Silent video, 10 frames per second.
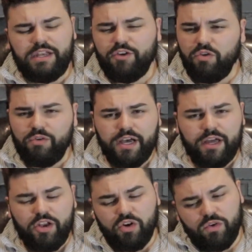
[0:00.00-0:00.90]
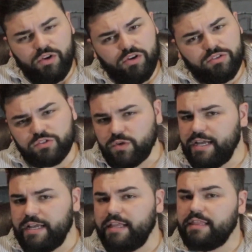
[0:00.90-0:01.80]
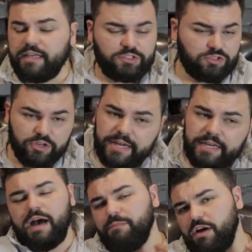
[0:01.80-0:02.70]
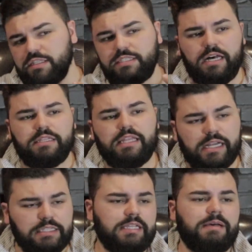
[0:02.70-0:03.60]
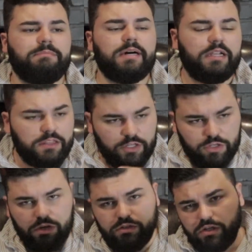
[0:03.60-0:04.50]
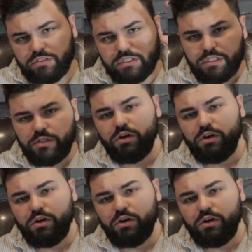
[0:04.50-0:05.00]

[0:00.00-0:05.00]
Nona Nono's way. It's great. I'm not Italian, like I said, but the Nonos and the